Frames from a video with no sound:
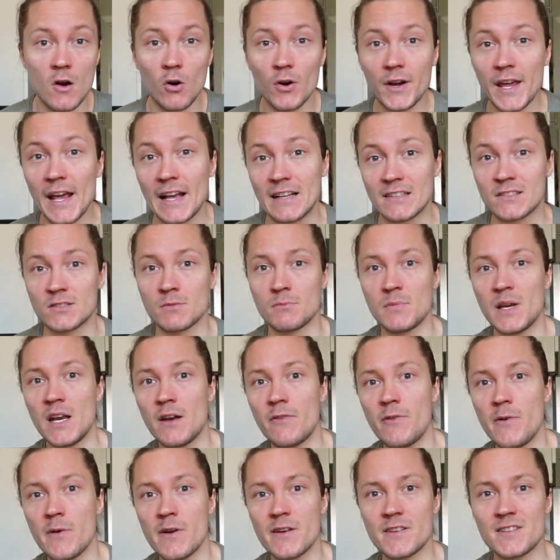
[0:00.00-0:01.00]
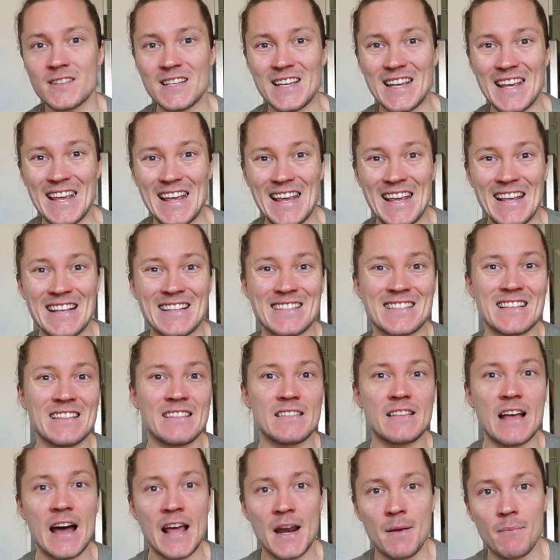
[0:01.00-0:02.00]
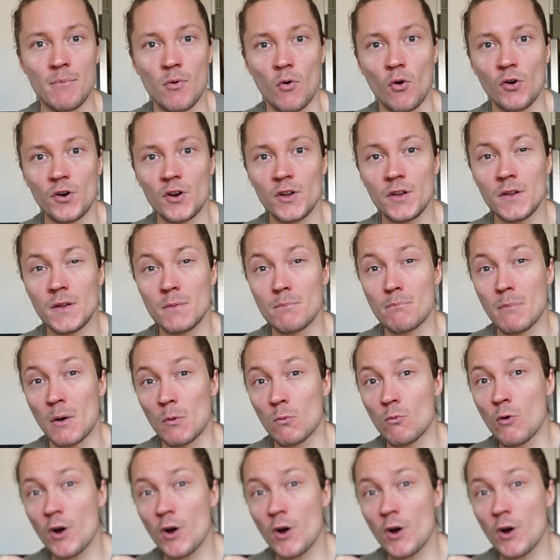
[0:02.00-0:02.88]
Okay, so meal frequency isn't that important, but